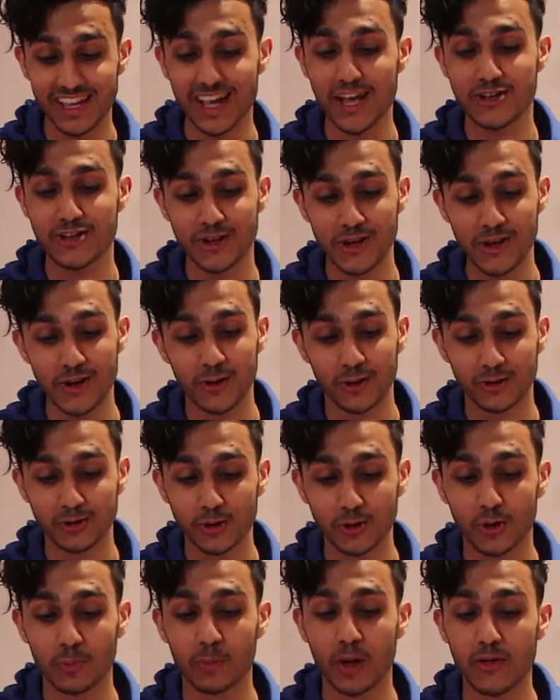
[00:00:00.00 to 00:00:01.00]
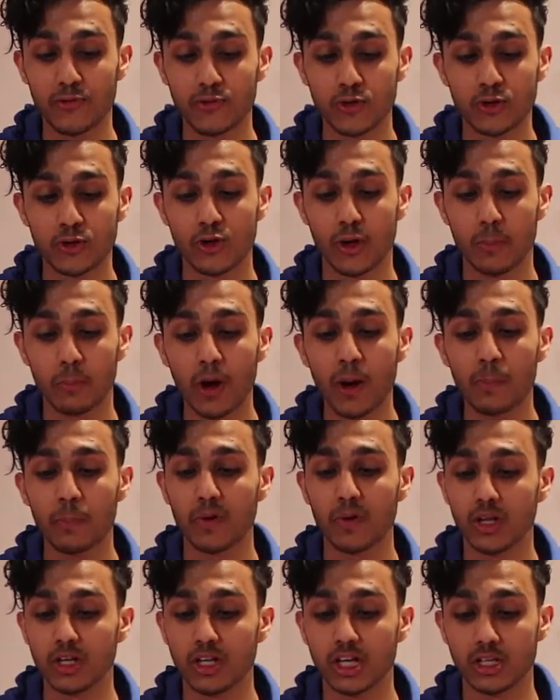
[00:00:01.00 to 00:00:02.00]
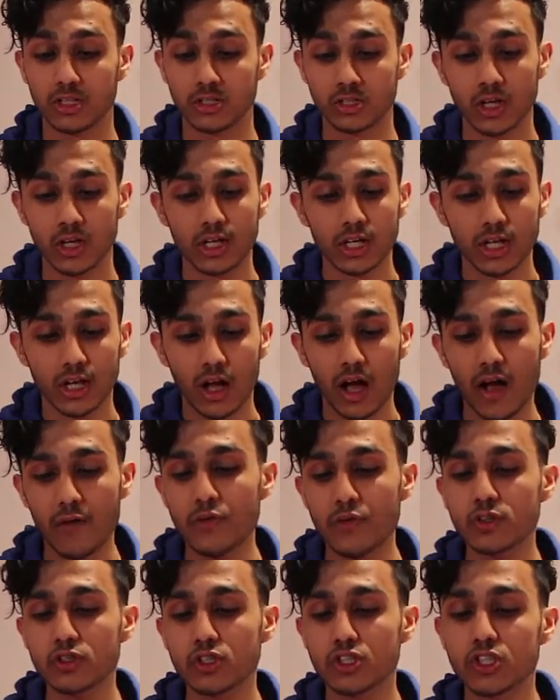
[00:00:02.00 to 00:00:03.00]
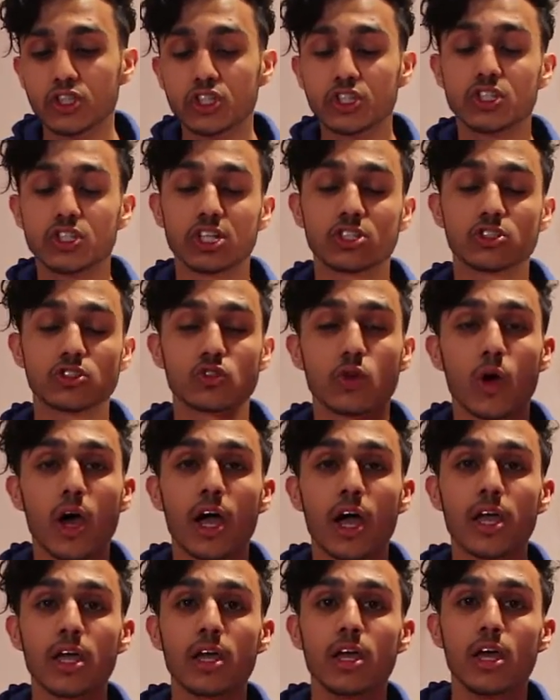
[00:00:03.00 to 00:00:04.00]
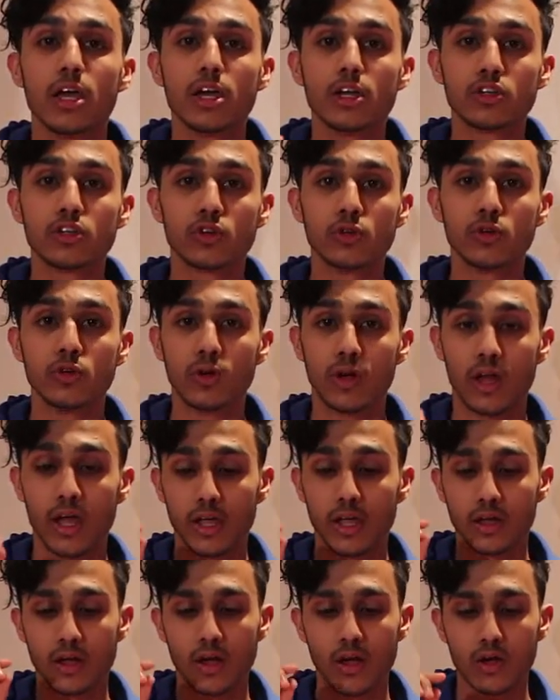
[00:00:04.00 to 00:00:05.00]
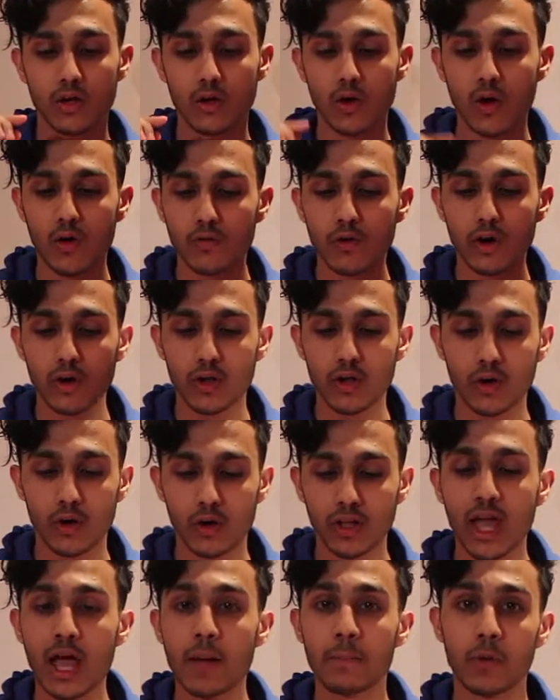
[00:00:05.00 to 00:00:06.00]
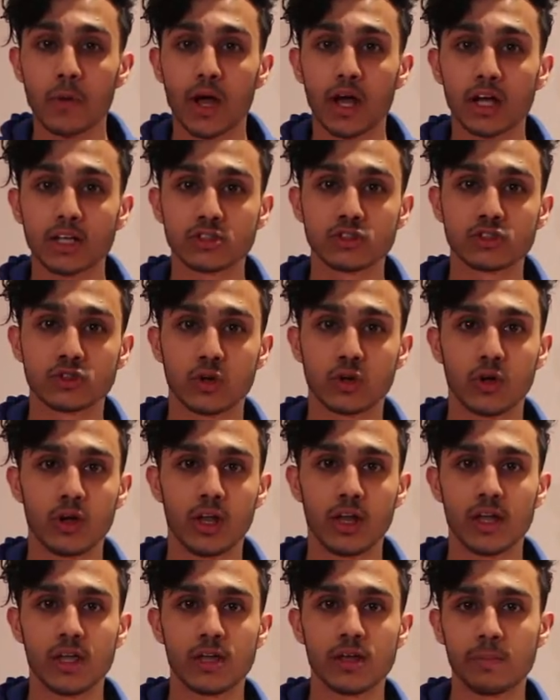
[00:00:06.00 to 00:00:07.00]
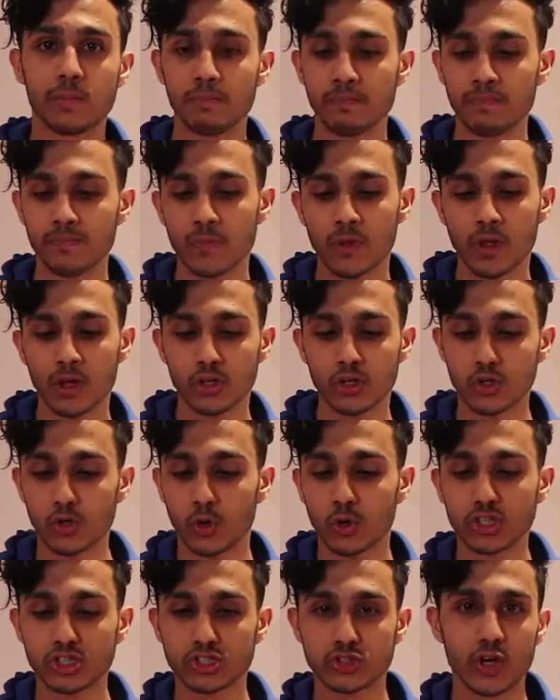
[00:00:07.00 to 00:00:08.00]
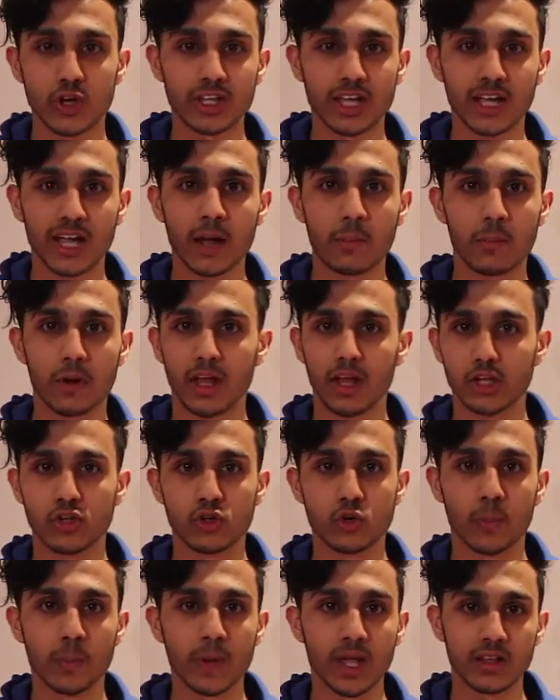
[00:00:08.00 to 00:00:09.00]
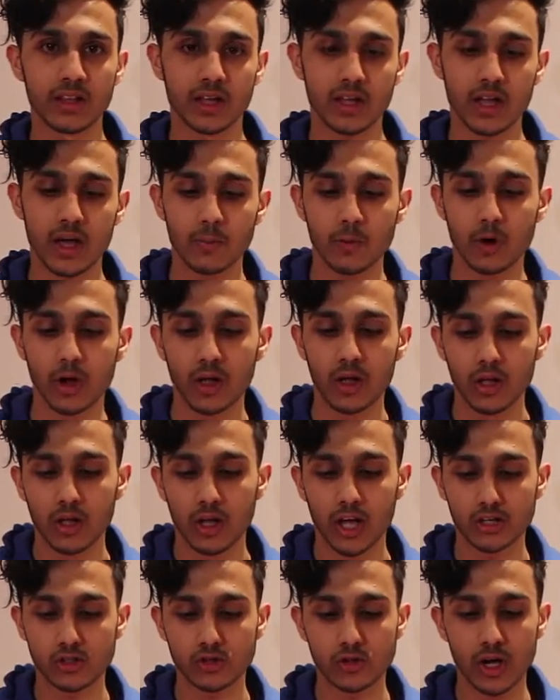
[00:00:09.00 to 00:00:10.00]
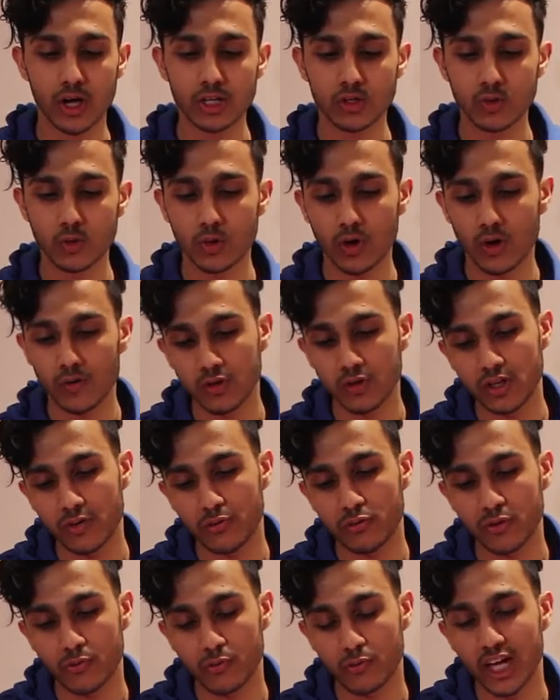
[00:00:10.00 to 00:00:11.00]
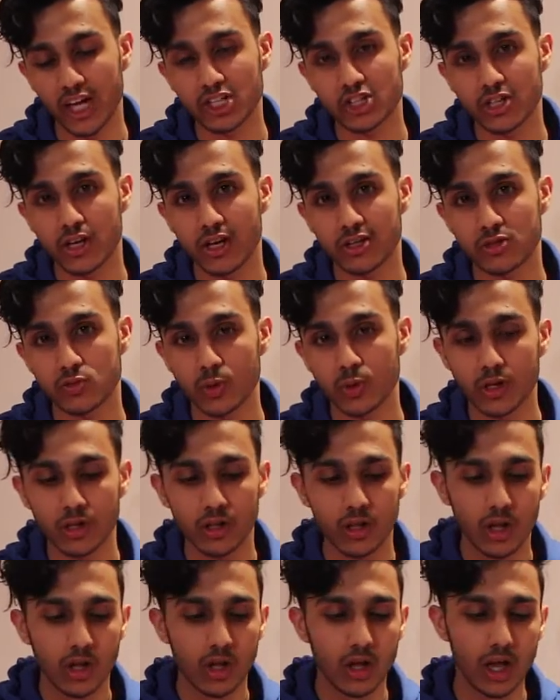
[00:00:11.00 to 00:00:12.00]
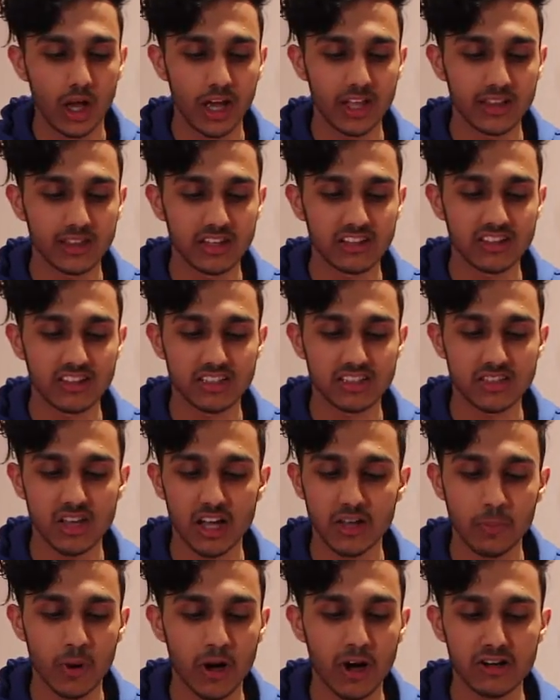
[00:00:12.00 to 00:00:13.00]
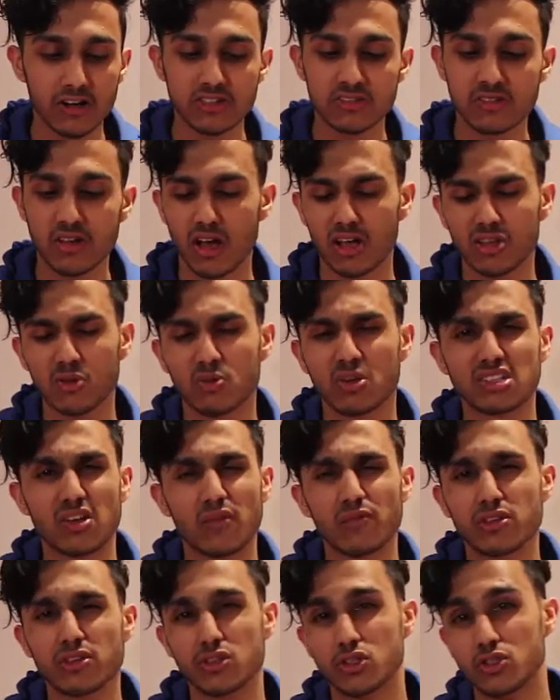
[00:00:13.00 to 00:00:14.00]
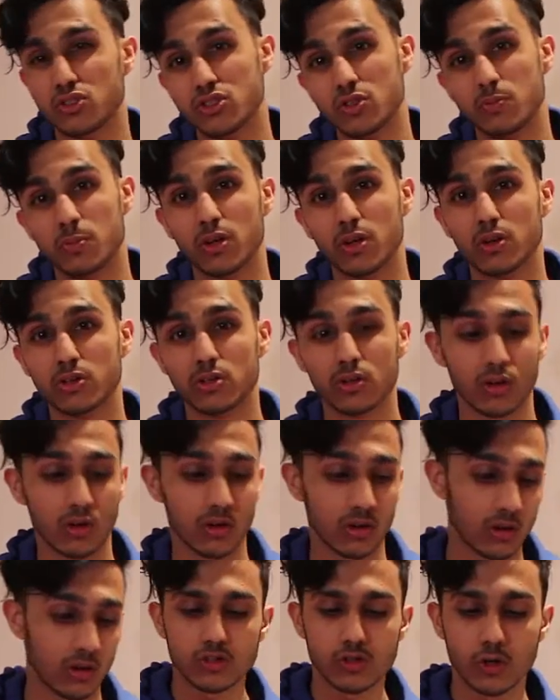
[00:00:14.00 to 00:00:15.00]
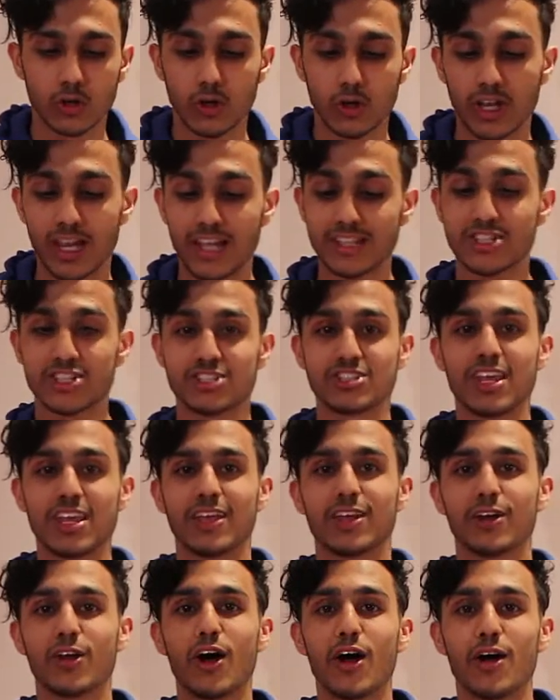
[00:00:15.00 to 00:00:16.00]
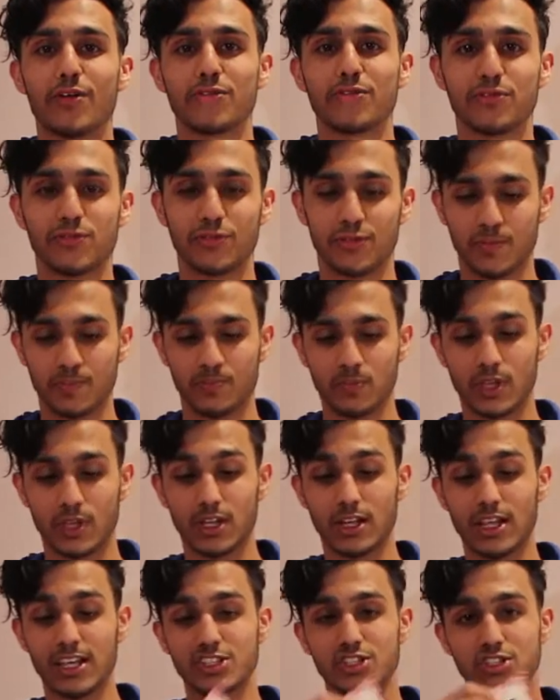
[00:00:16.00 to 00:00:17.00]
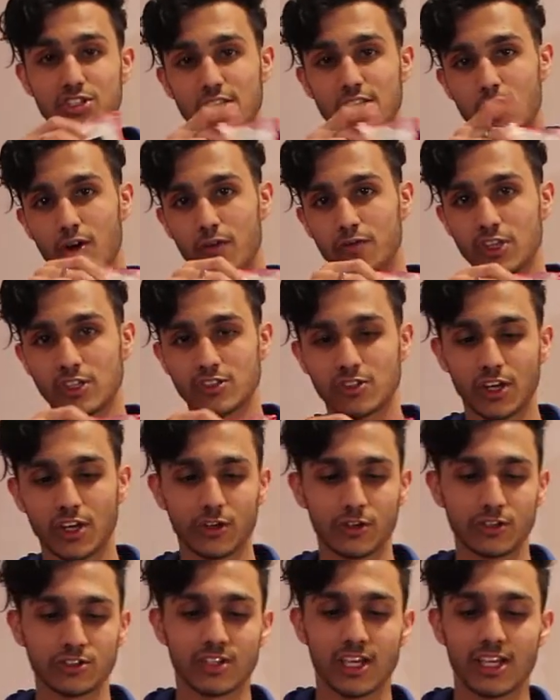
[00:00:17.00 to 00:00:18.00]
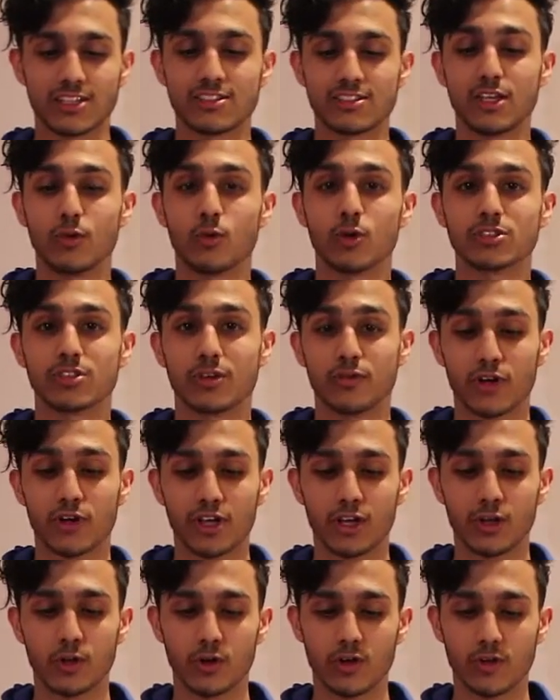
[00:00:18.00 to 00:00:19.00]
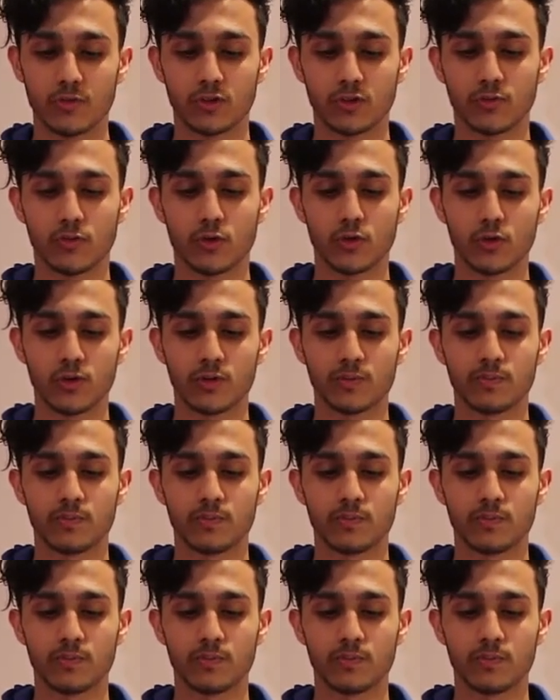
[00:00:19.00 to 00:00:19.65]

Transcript: actually looks good. But if you do it properly, then I think so you should just try to like, cover your camera so like you don't destroy the camera, like you don't paint the camera, and try to cover the flashlight as well and then the side parts. Otherwise I think that you should be good to go. So let's just take it off. Let's just take off the stickers and see what's the final look on the phone.